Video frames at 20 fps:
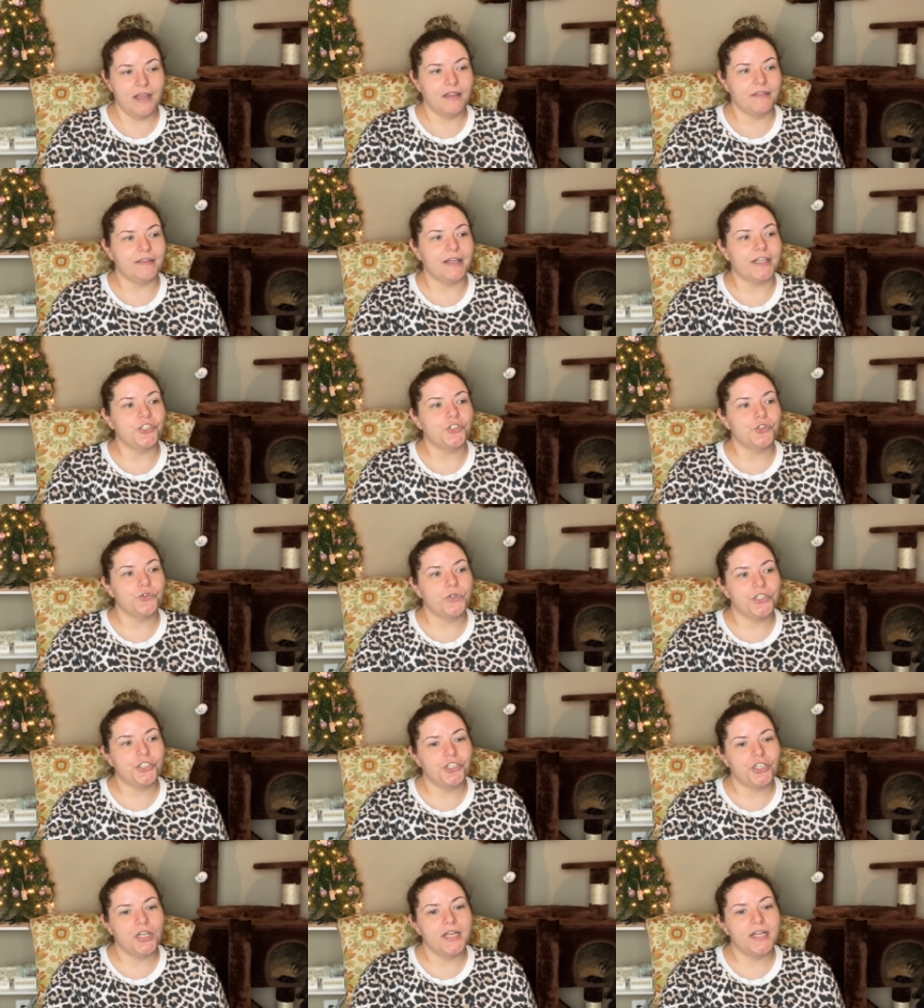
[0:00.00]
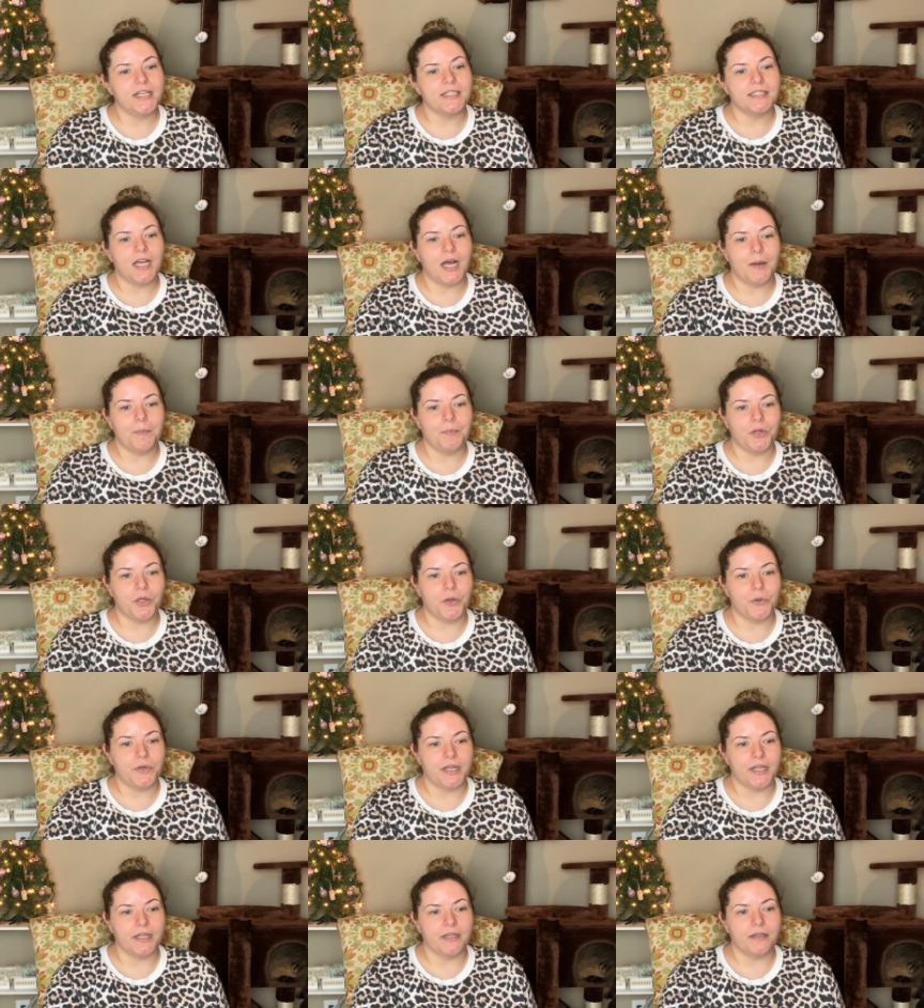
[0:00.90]
that Trisha is
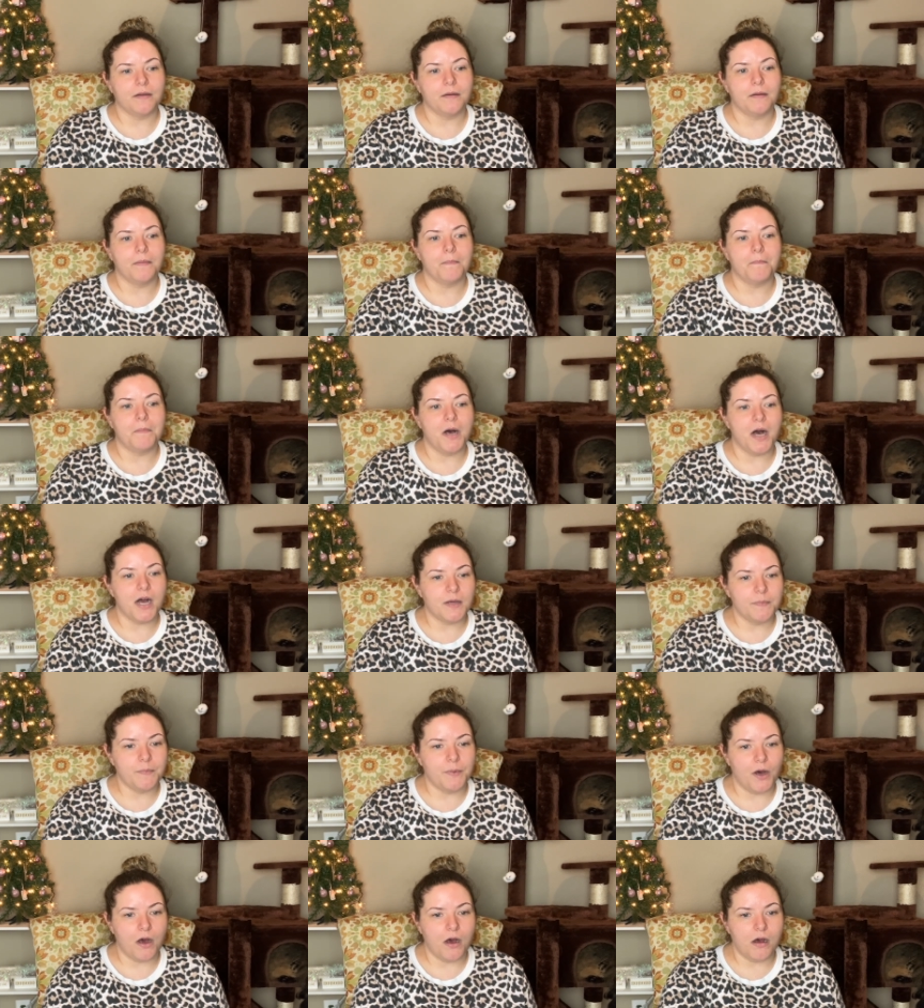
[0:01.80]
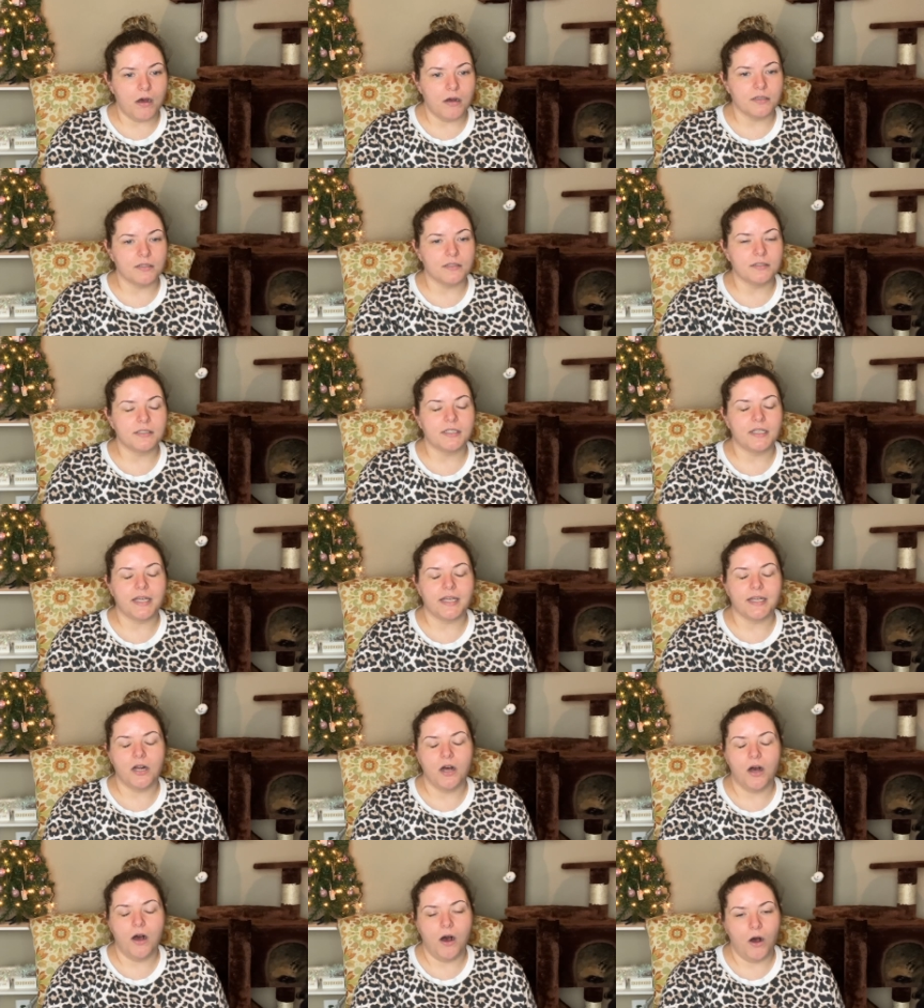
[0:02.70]
uploading mukbangs
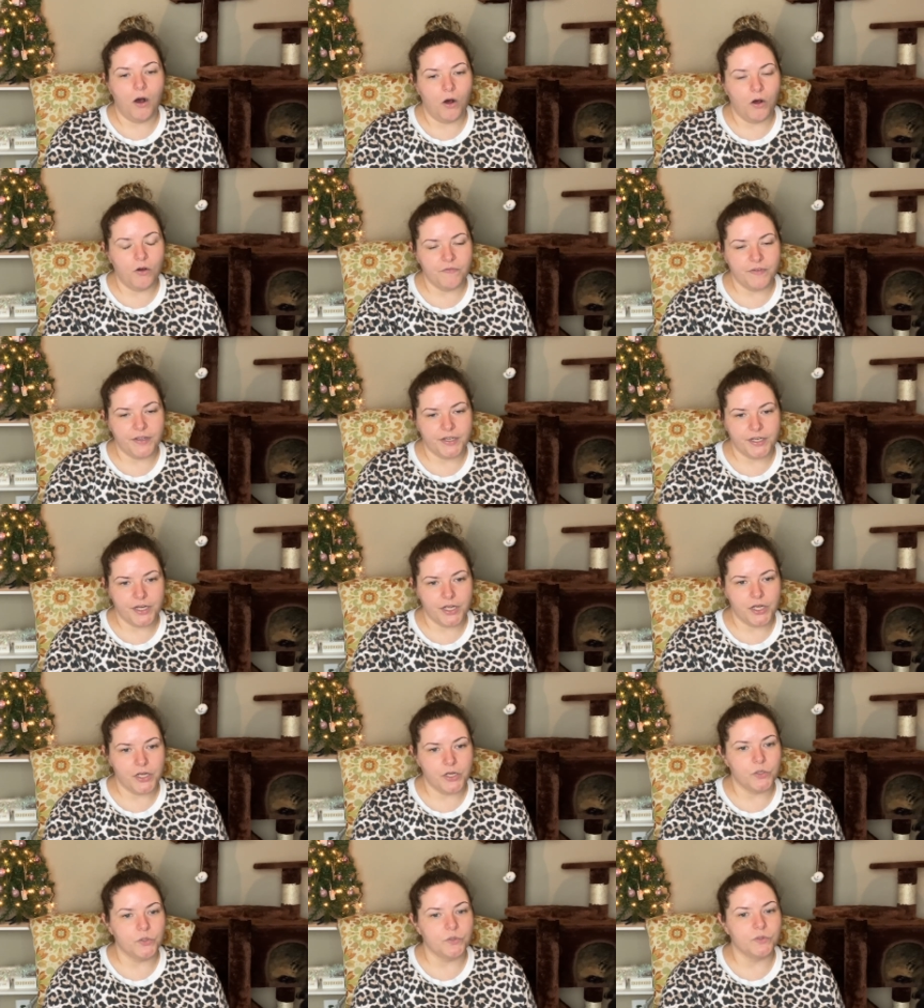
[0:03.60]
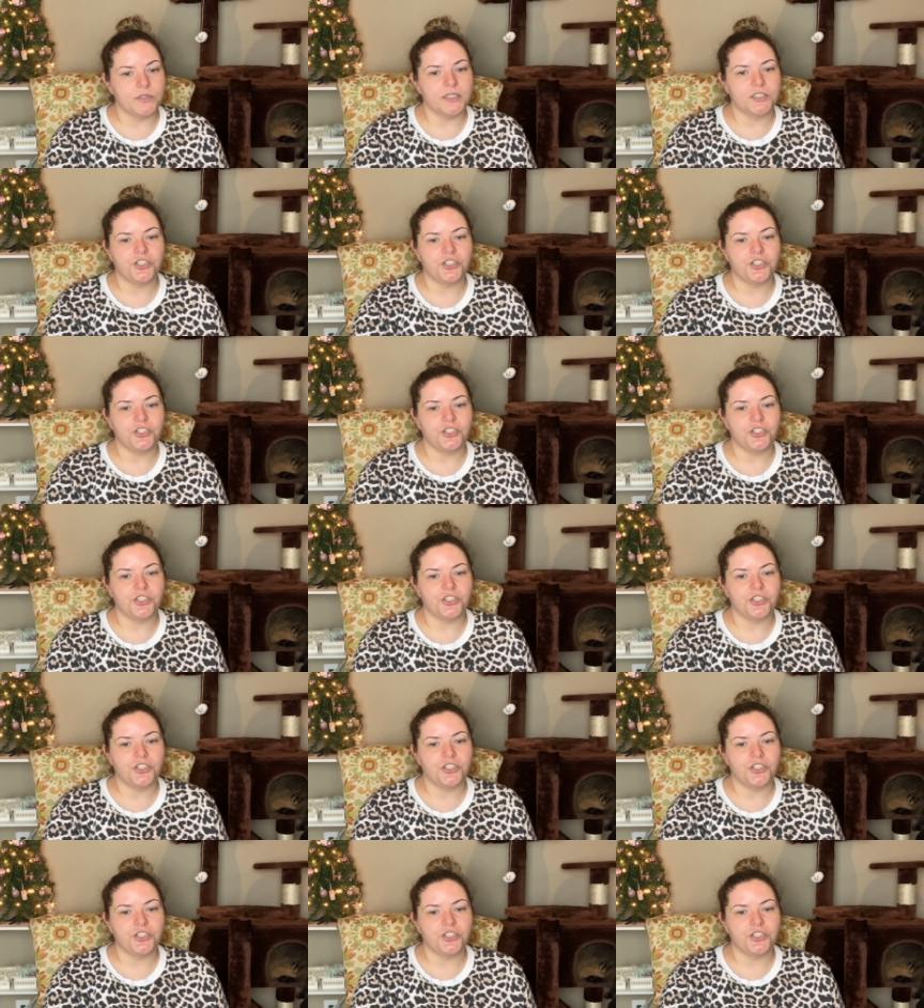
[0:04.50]
and haul videos.